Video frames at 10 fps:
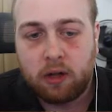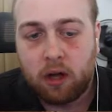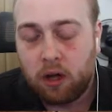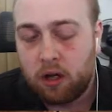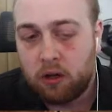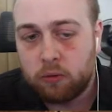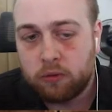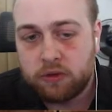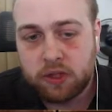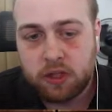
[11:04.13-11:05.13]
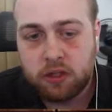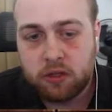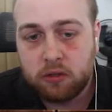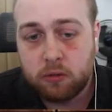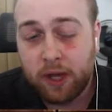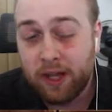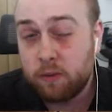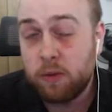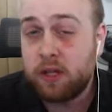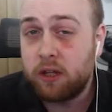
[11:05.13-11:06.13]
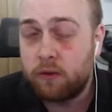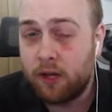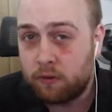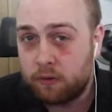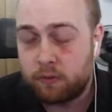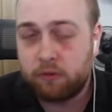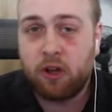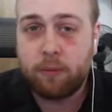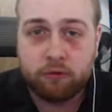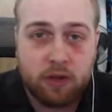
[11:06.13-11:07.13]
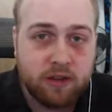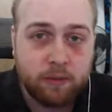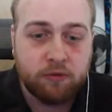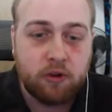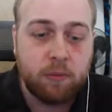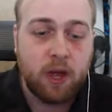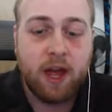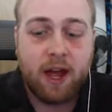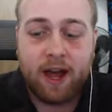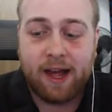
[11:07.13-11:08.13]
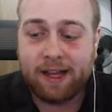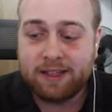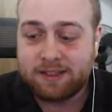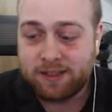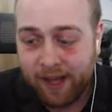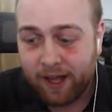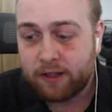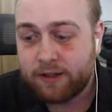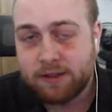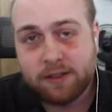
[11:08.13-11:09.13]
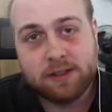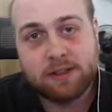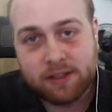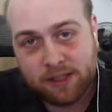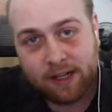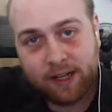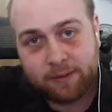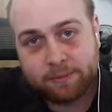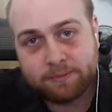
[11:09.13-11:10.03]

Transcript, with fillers: I'll see you next week. If you haven't subscribed already, subscribe. And yeah, see you later.